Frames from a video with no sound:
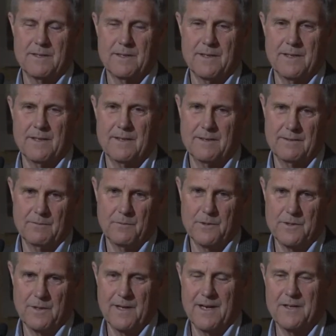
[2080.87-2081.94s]
uh,
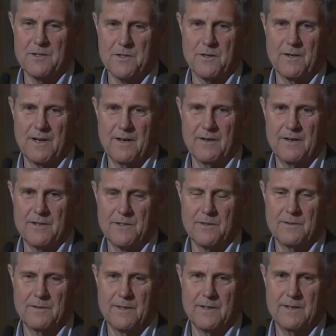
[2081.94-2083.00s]
which Lancaster County
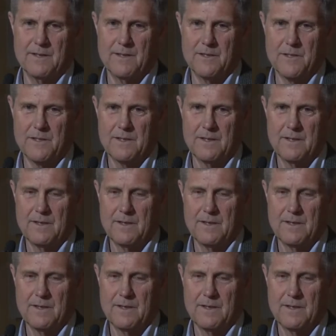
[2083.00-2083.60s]
certainly does.